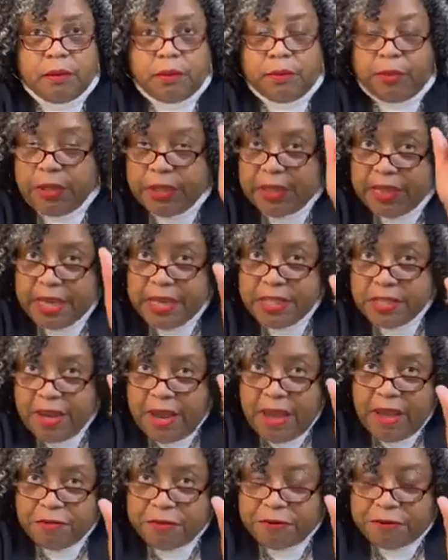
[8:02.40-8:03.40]
But the kids are
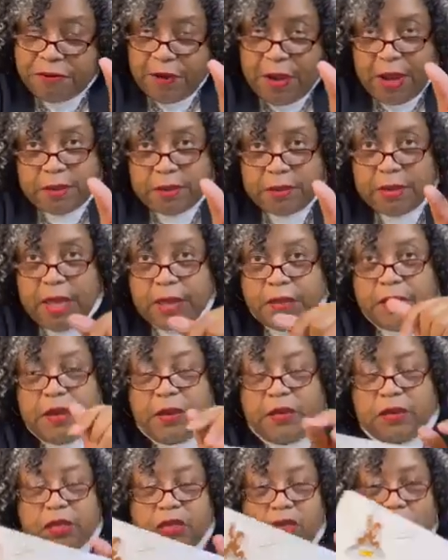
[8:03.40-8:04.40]
having fun, and
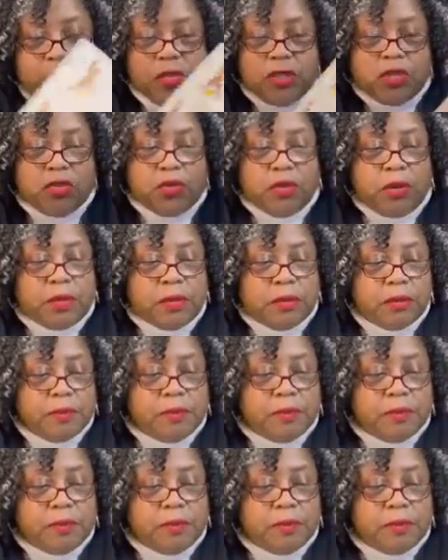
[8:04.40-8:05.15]
they're in the toy store.